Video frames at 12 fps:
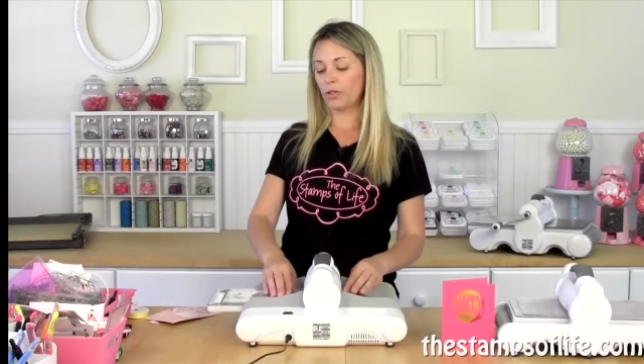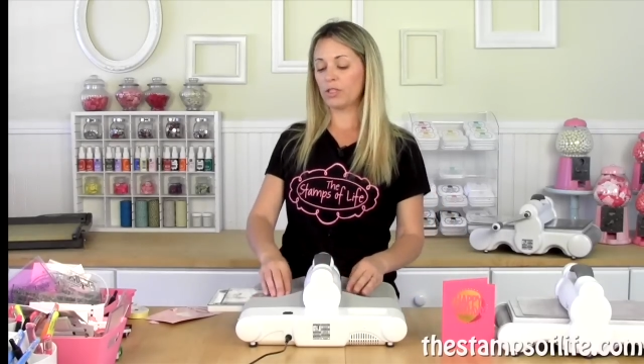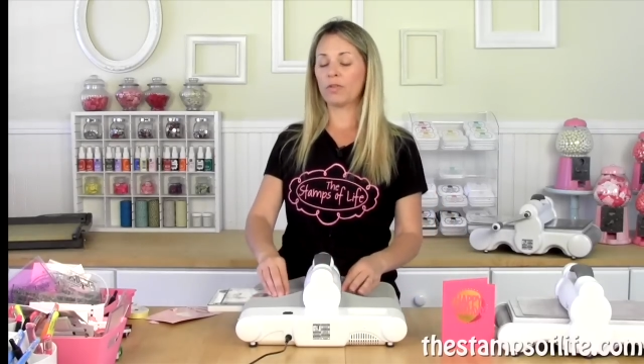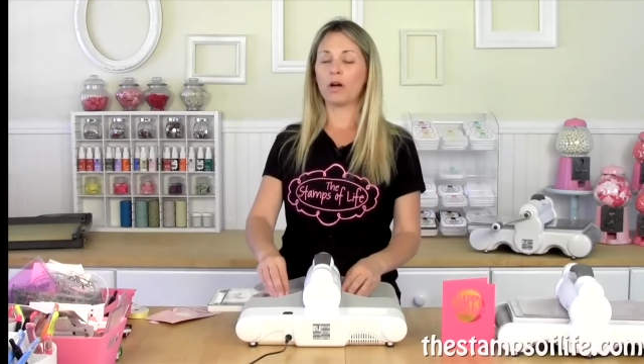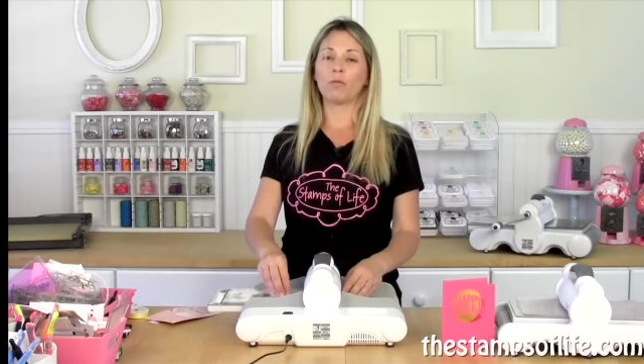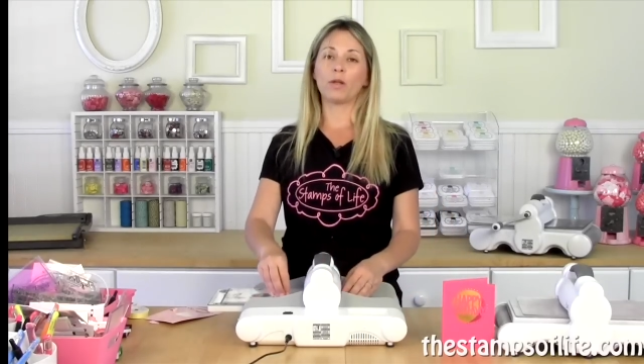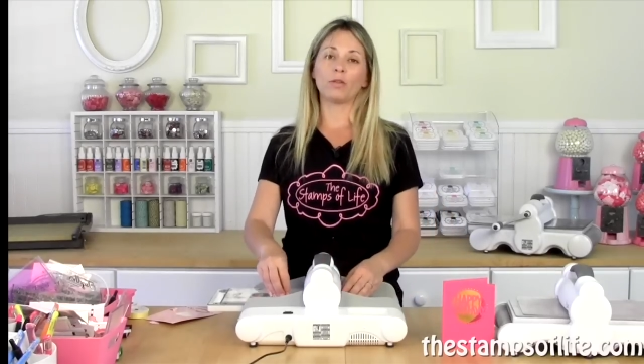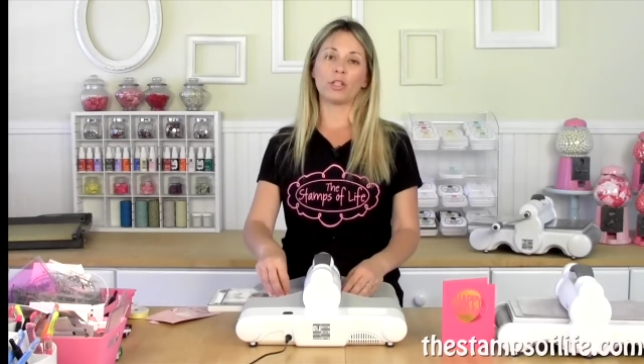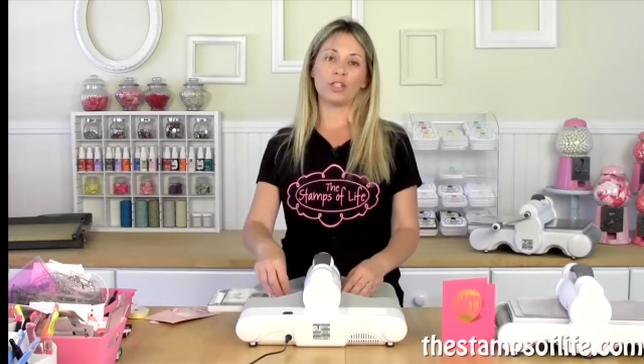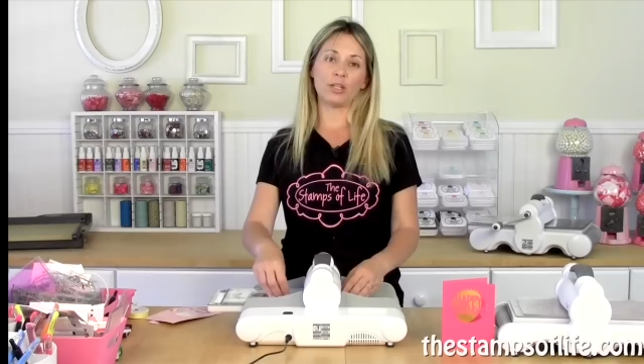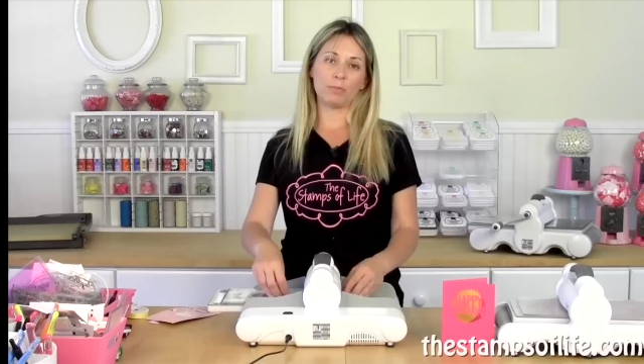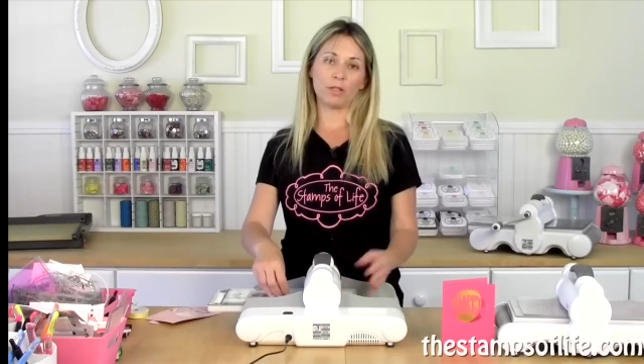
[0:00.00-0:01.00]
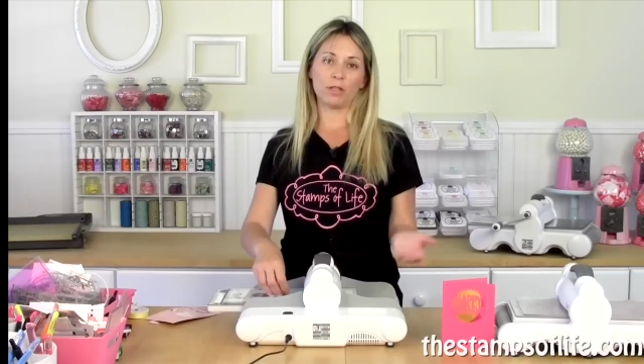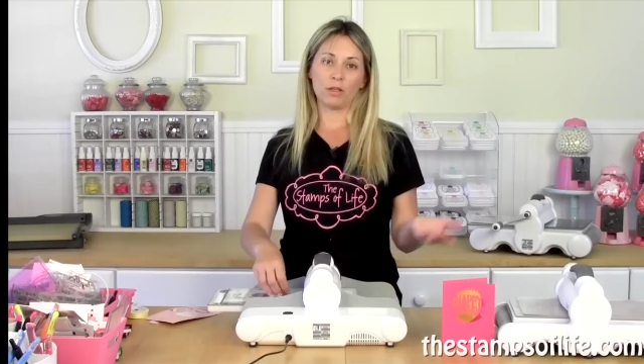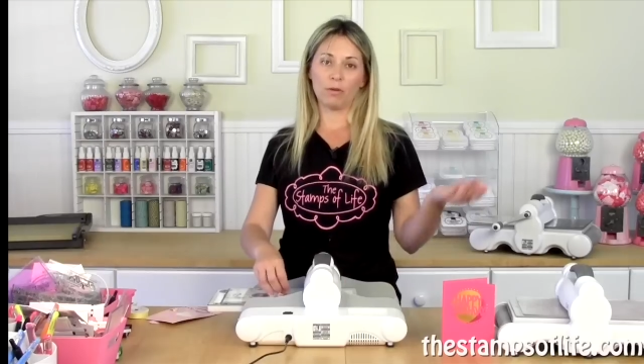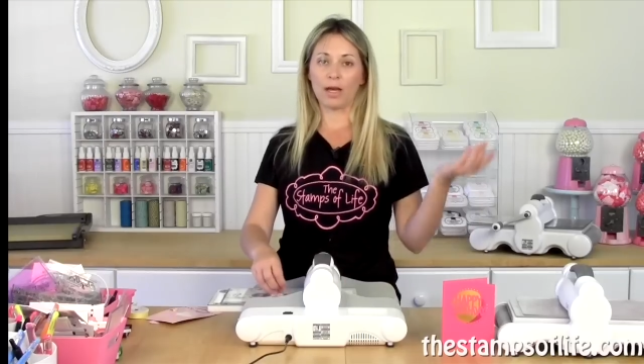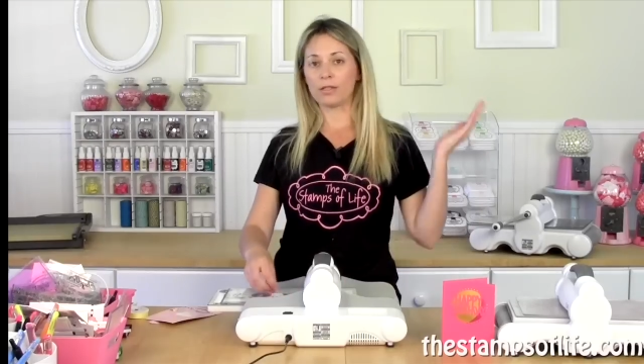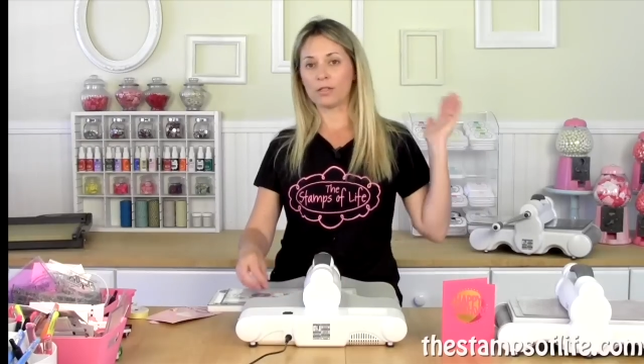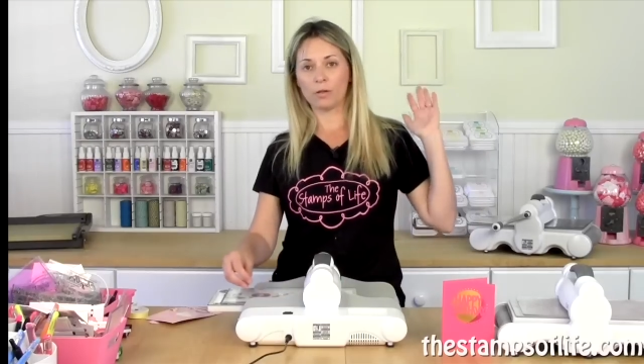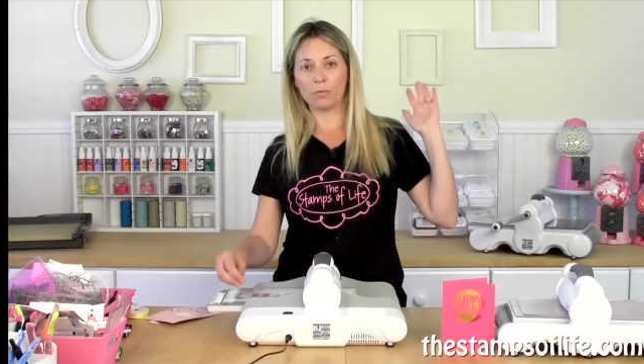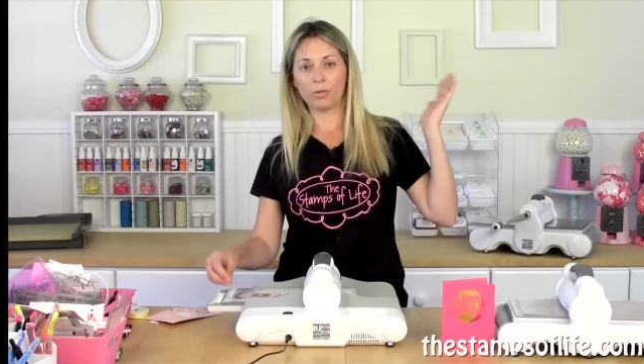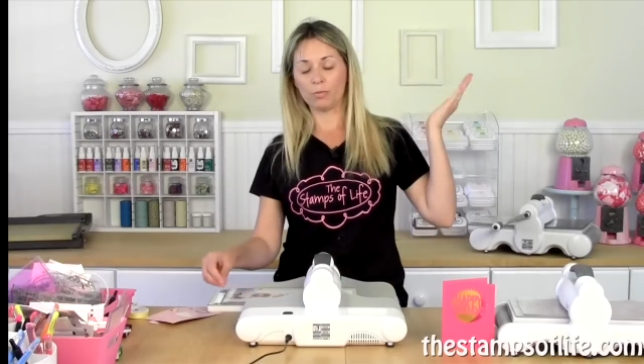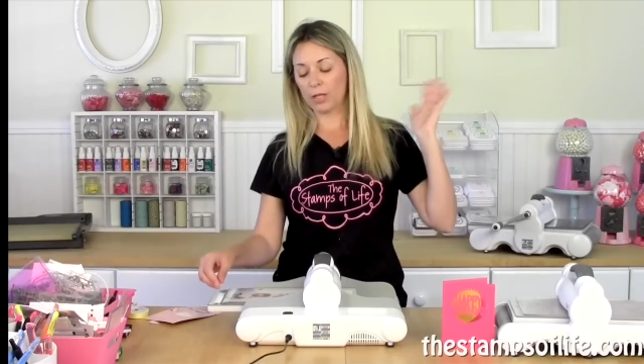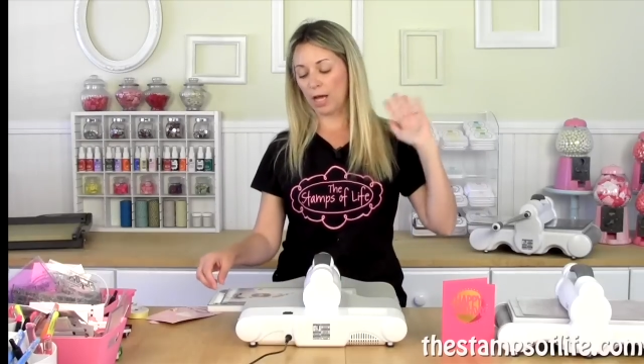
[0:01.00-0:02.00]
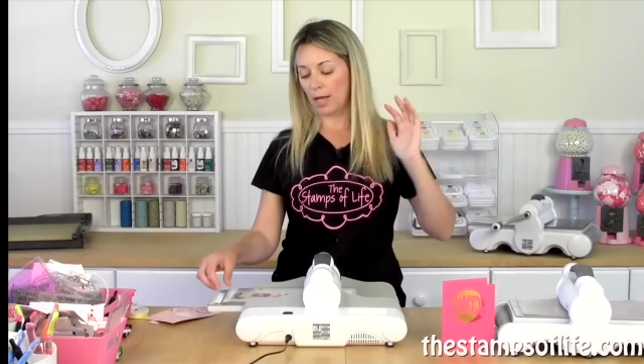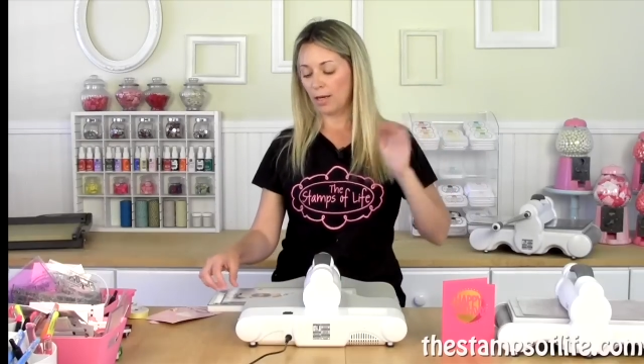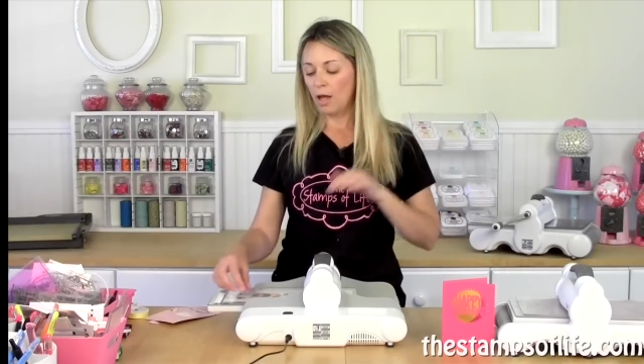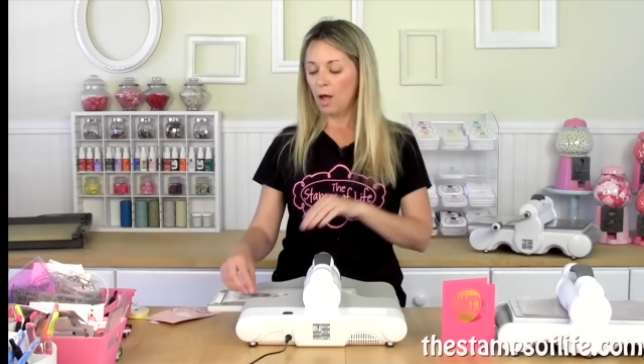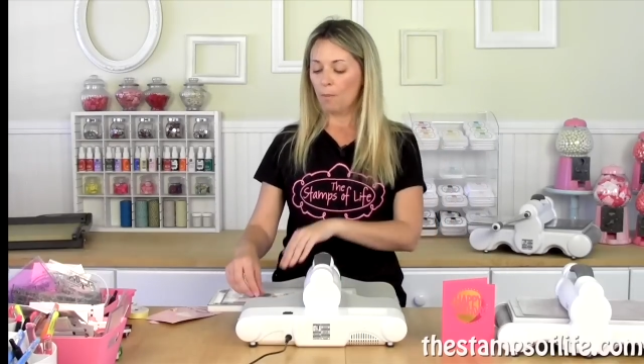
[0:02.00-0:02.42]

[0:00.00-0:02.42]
first of all, we only ship to the US, so boom, done.